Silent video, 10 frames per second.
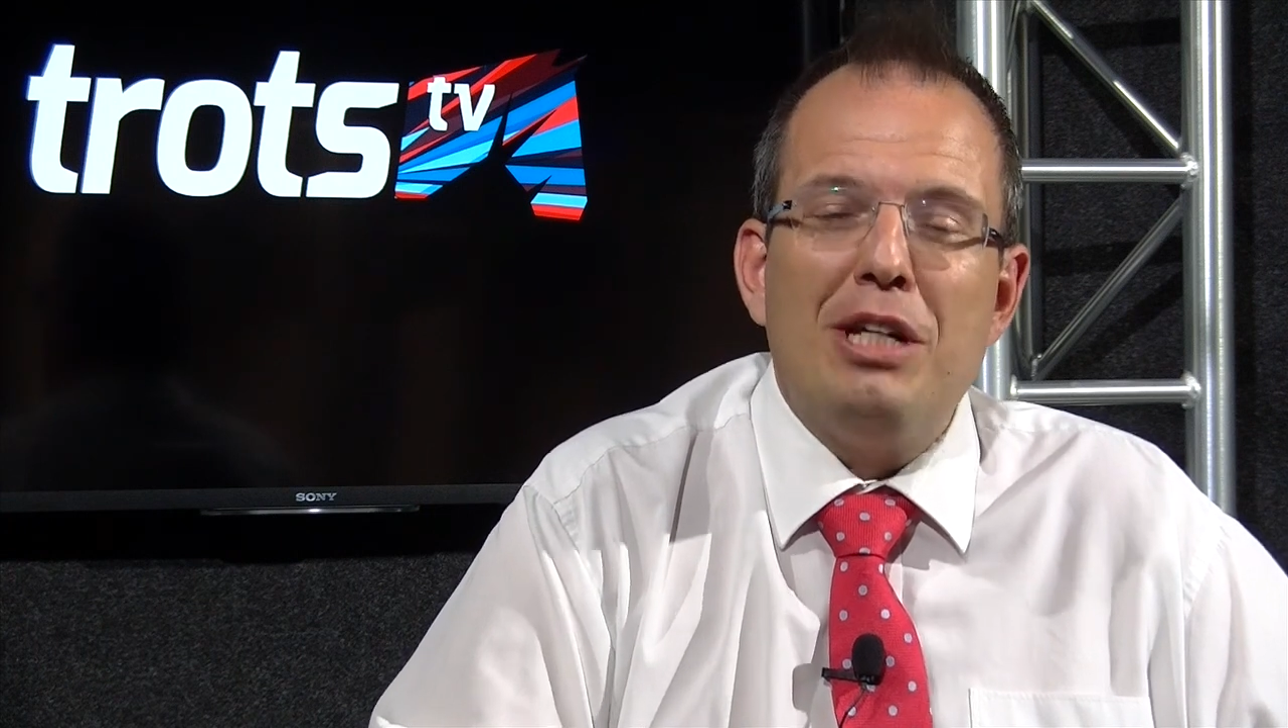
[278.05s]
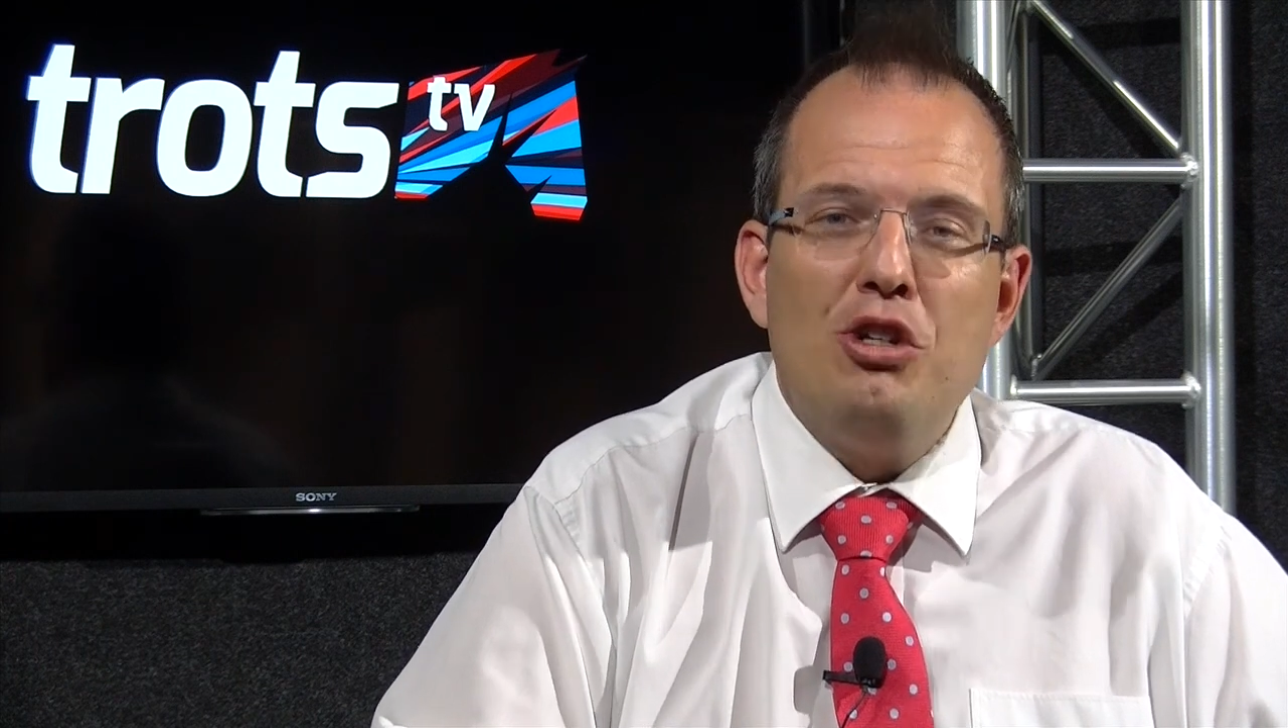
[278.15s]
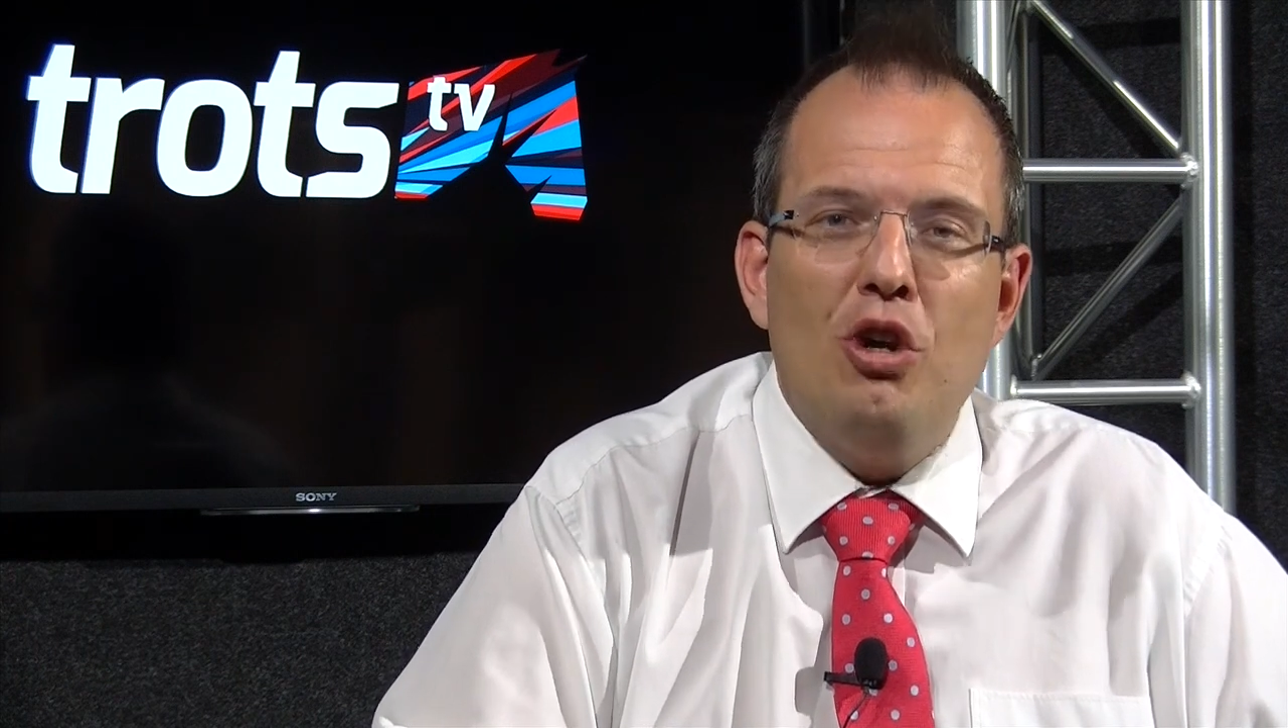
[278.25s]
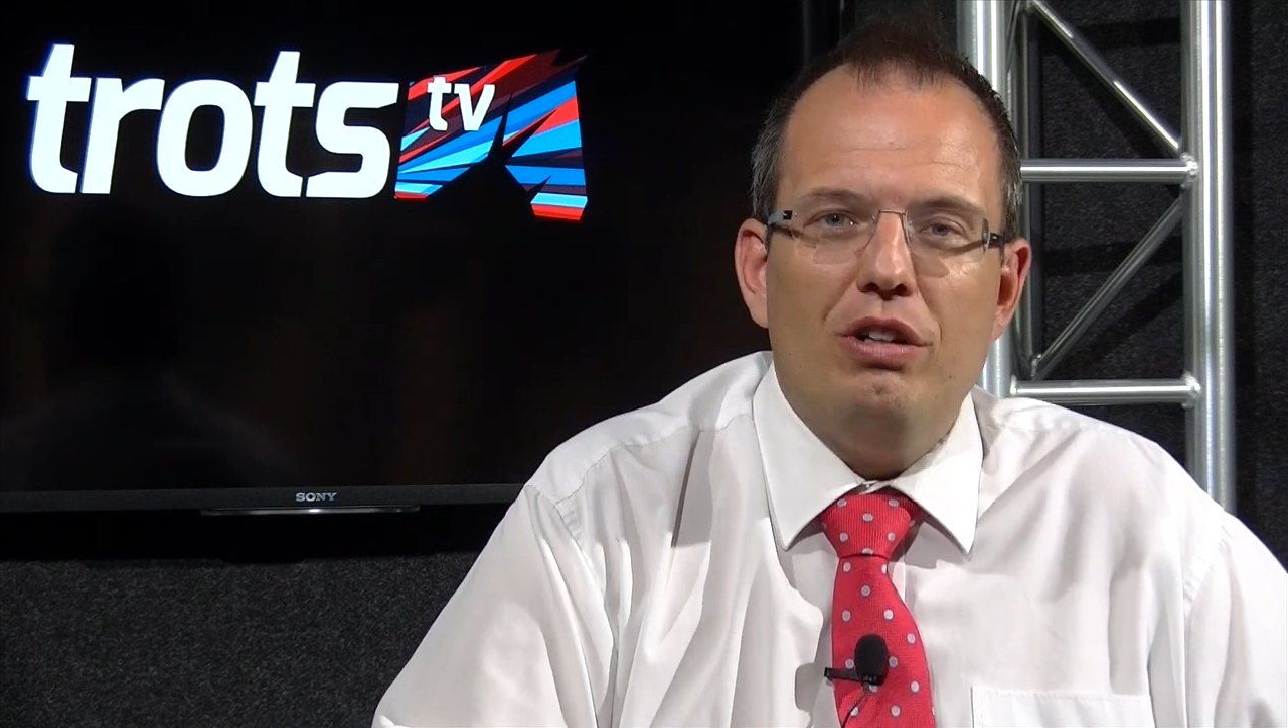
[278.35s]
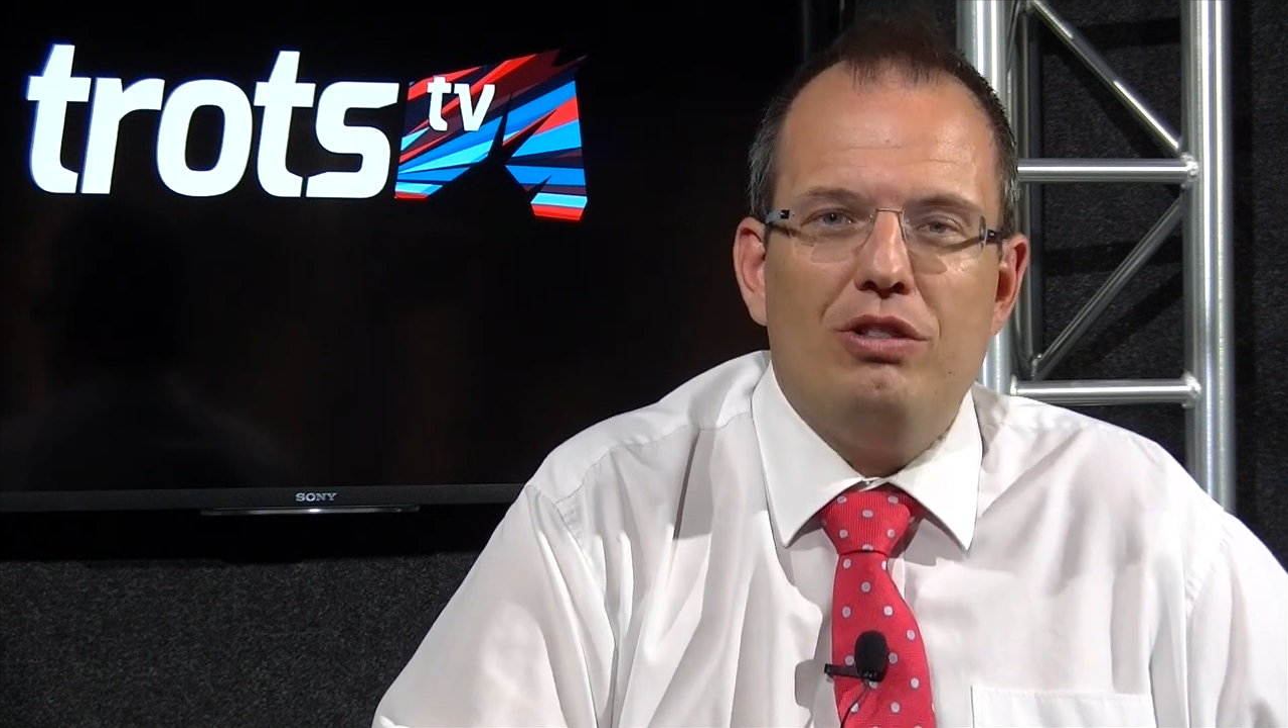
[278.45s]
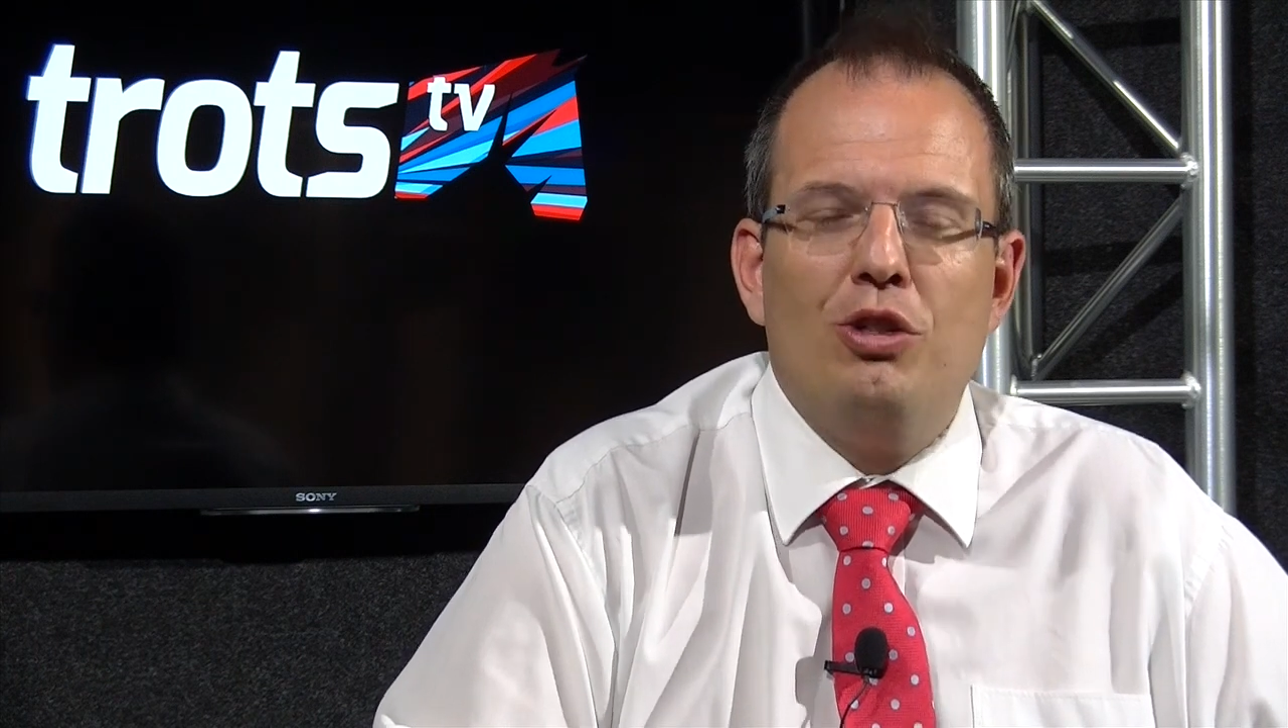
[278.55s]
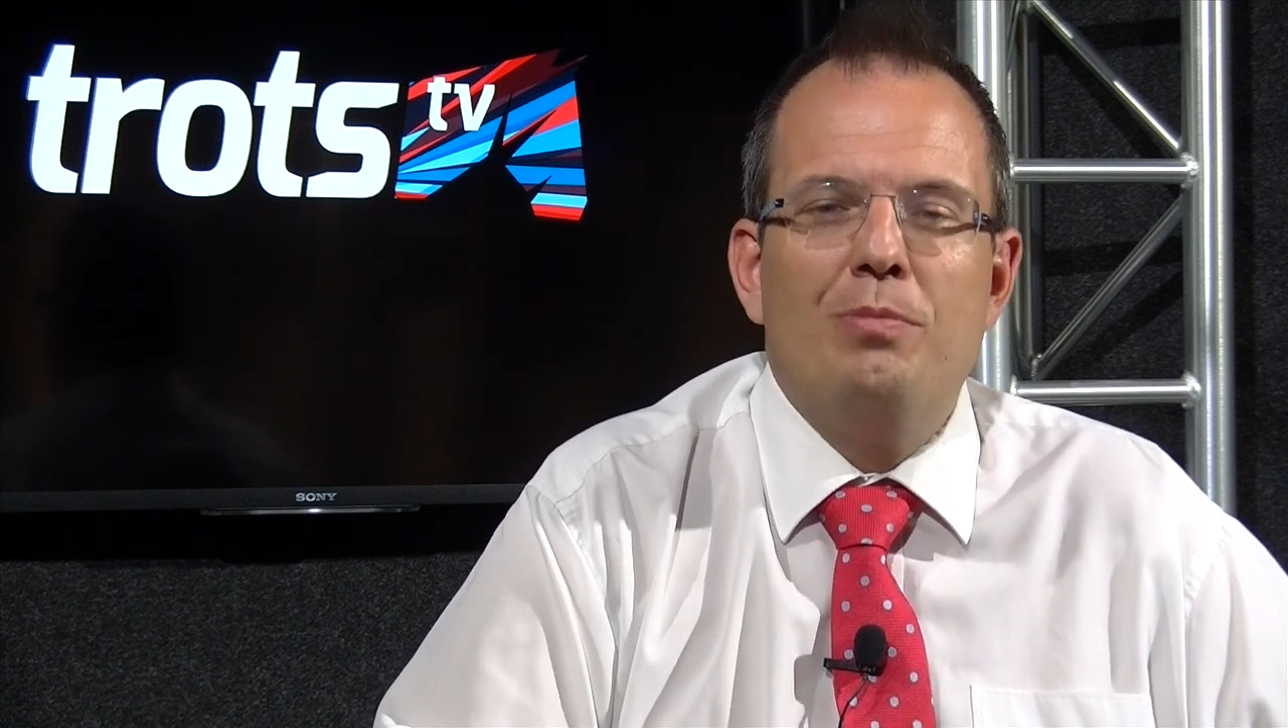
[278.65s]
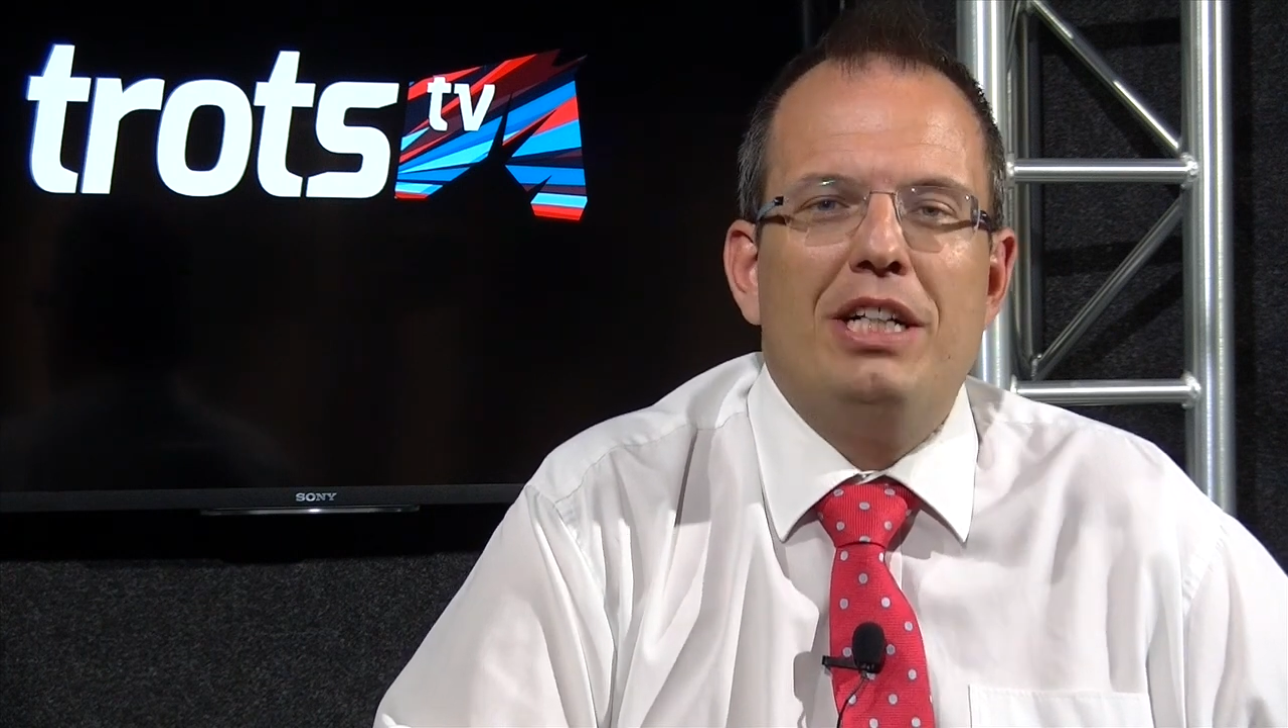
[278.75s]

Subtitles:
but not too